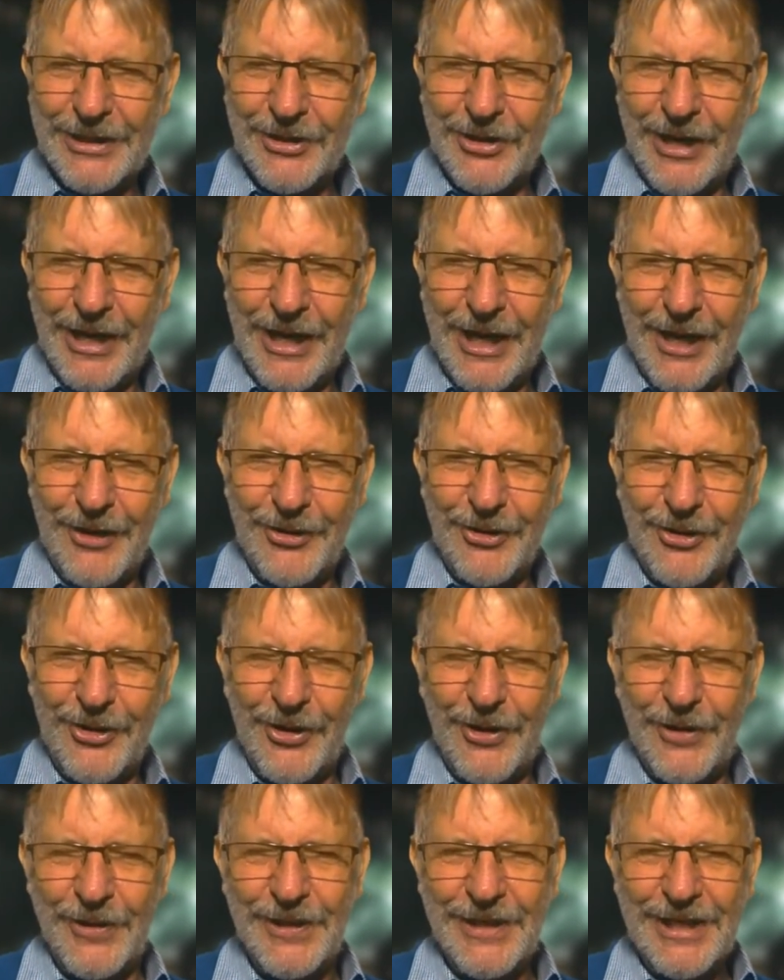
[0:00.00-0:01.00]
how
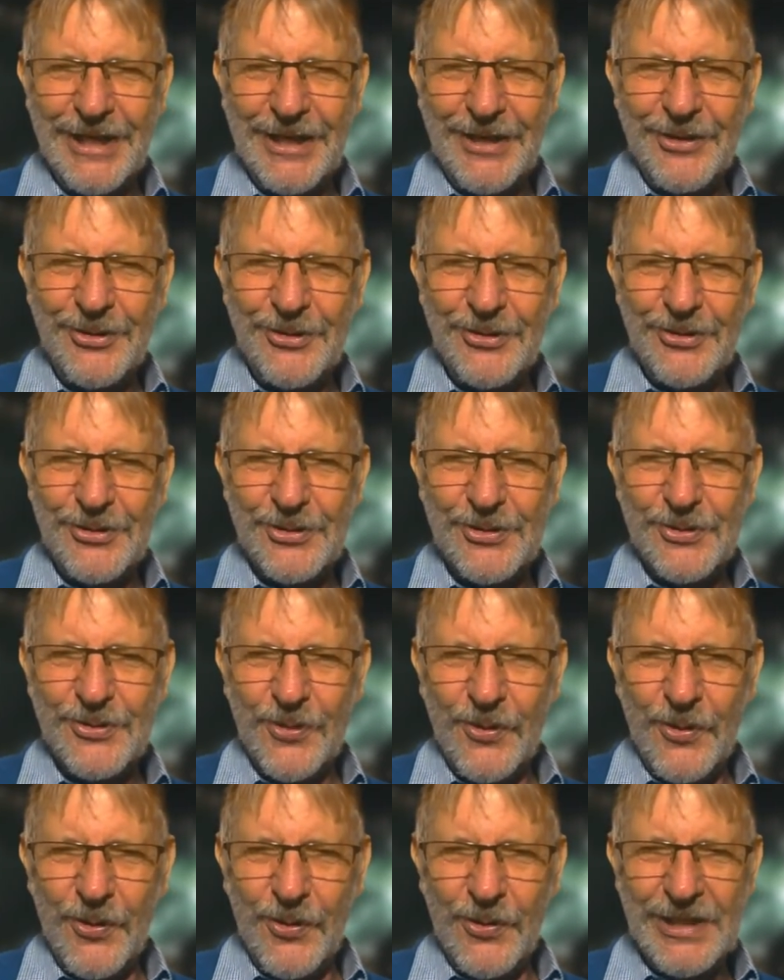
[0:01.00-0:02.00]
God uses
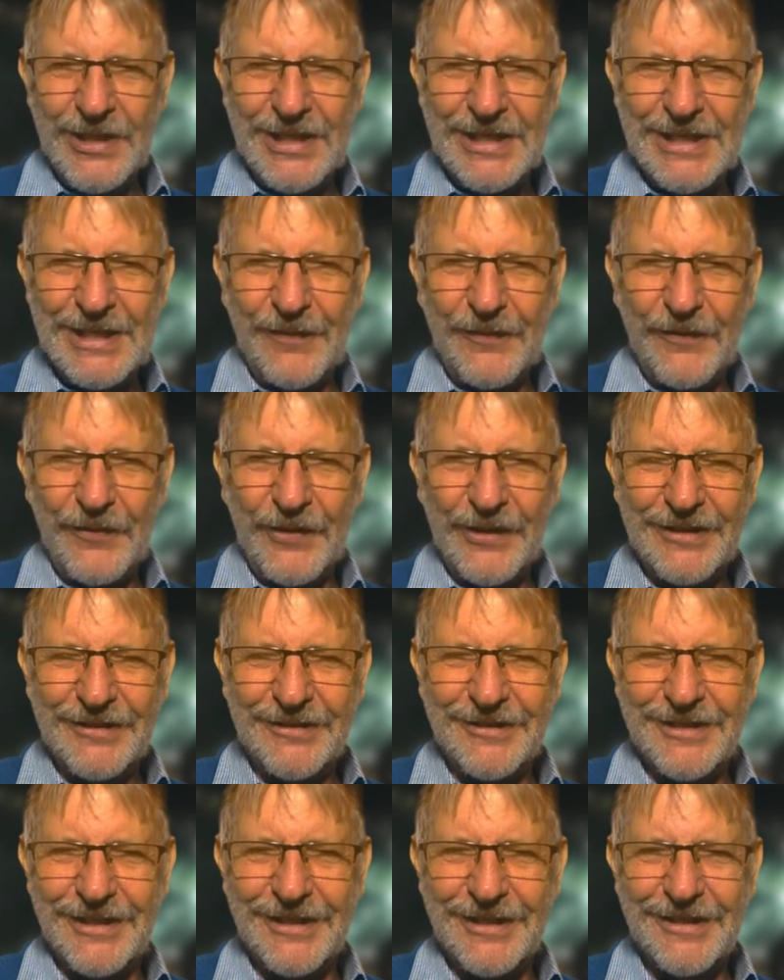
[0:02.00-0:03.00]
all these
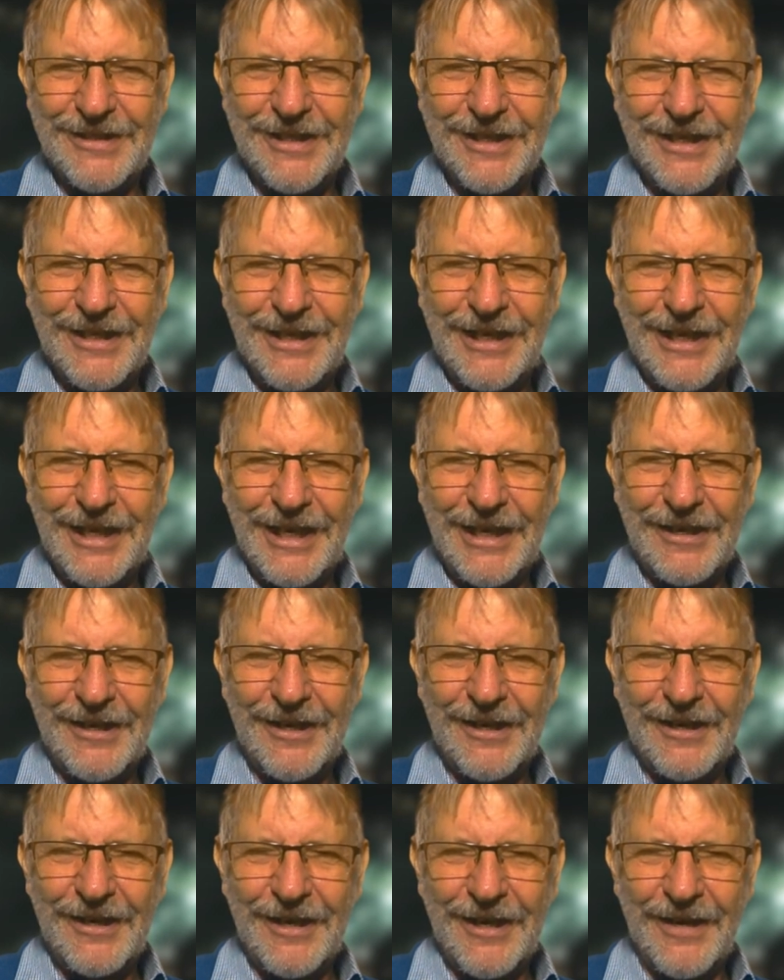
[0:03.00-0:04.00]
difficulties in
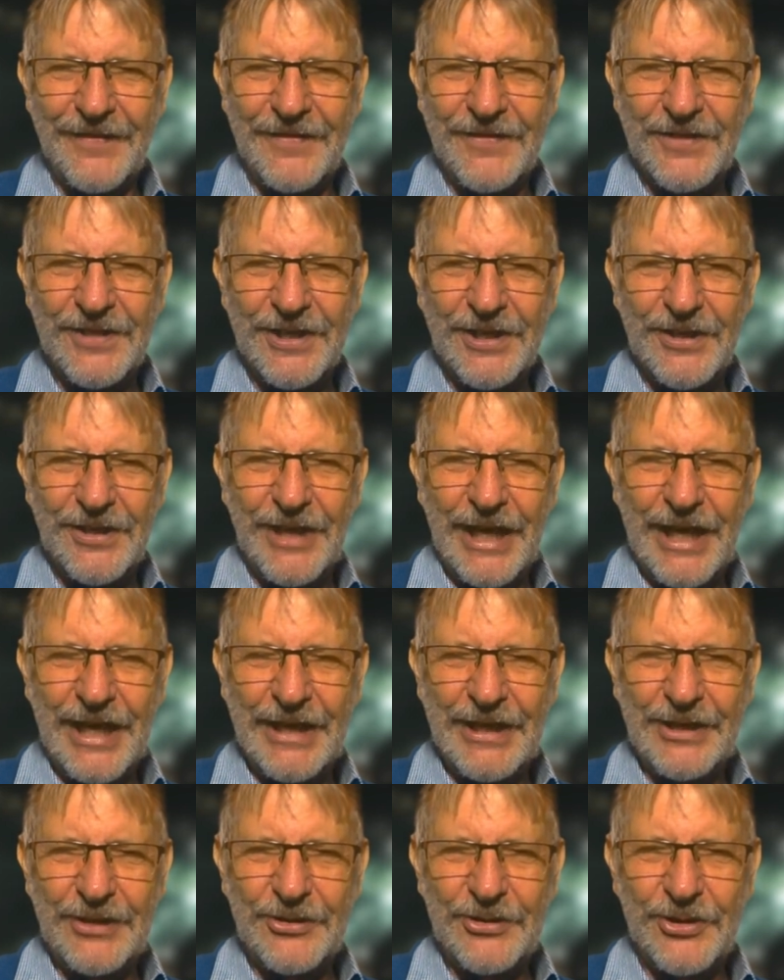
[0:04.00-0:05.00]
our lives and
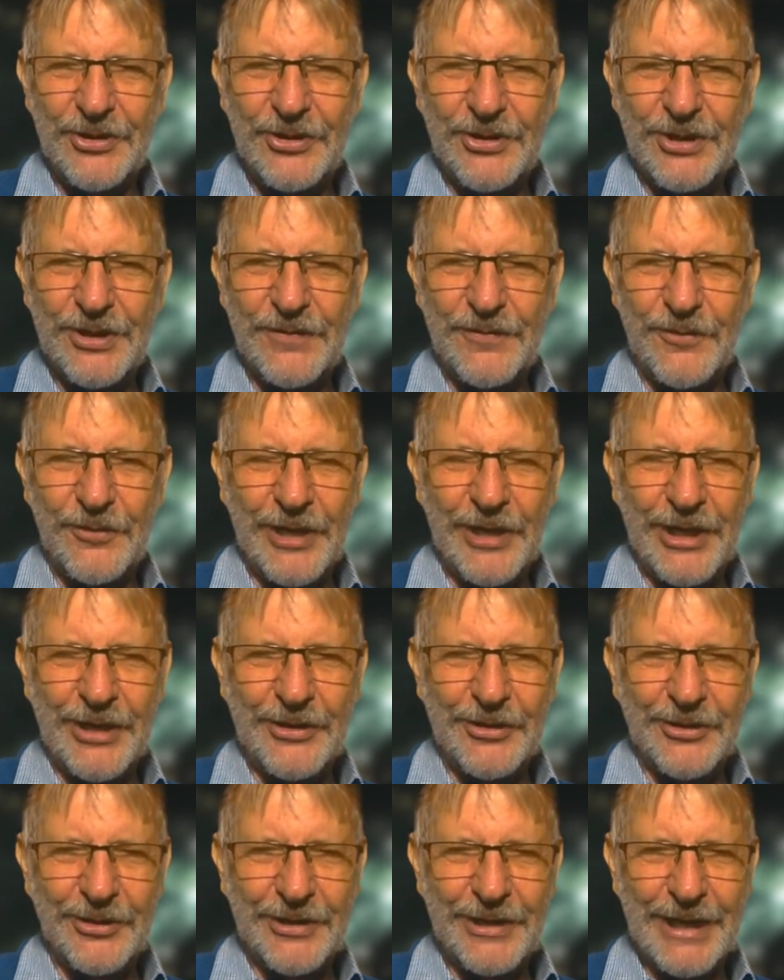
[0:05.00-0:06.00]
he turns it for our
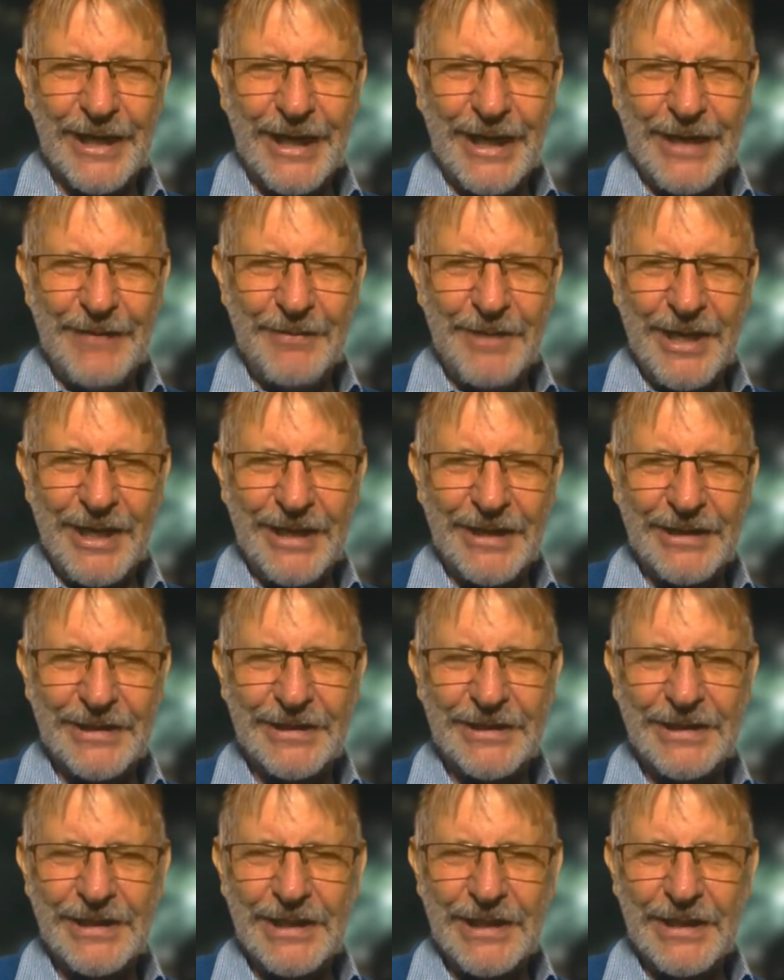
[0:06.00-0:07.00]
good. Amen.
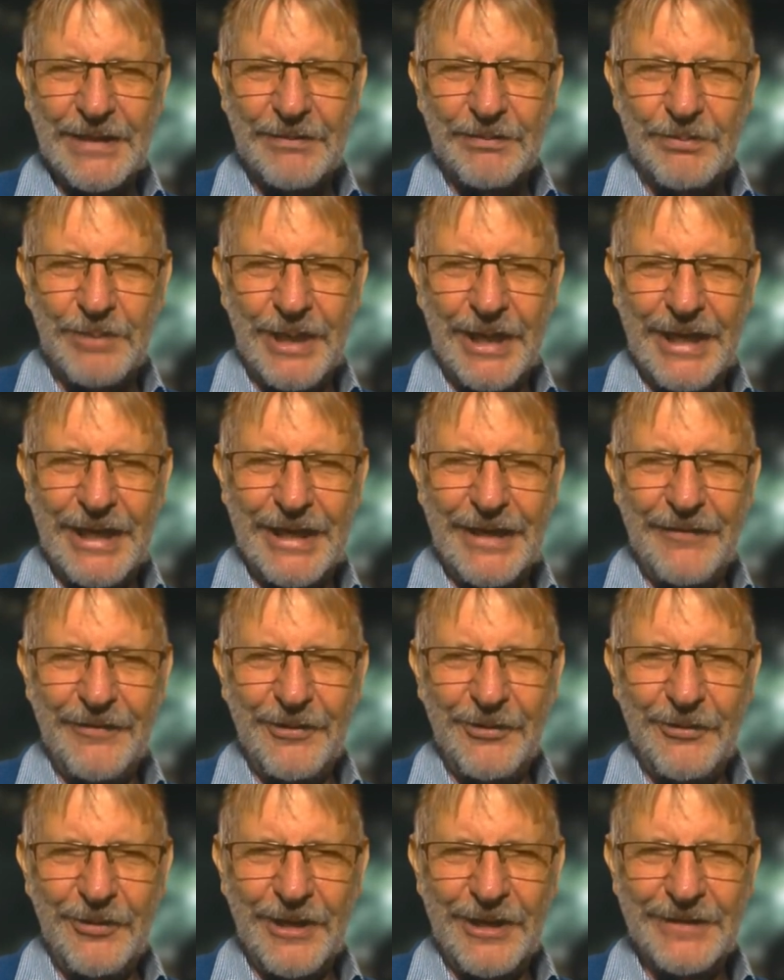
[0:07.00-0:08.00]
Bye,
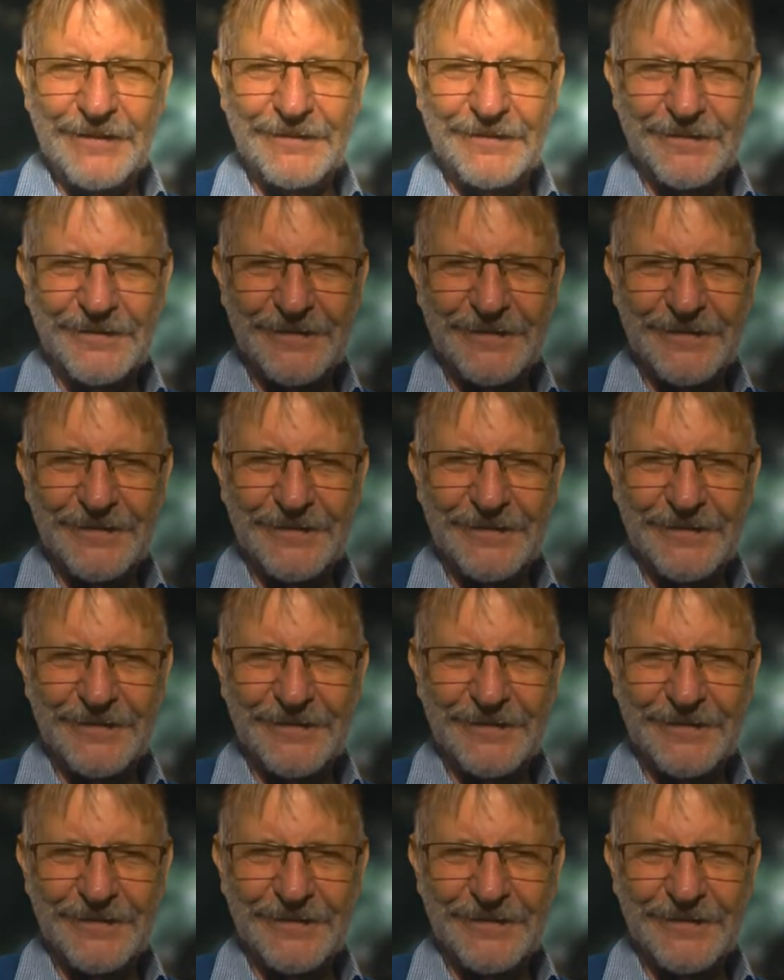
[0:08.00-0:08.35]
everyone.